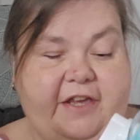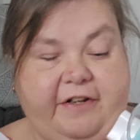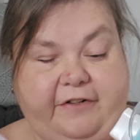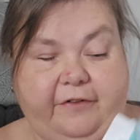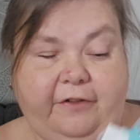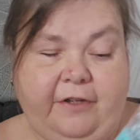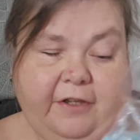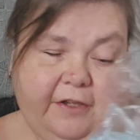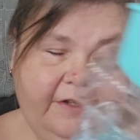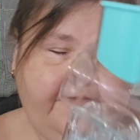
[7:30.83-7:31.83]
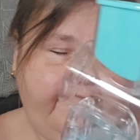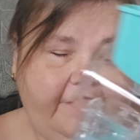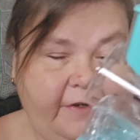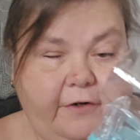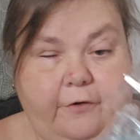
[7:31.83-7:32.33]
the handle.
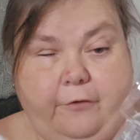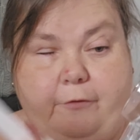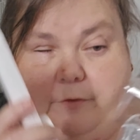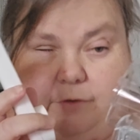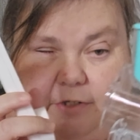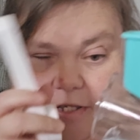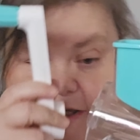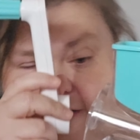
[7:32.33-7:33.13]
So I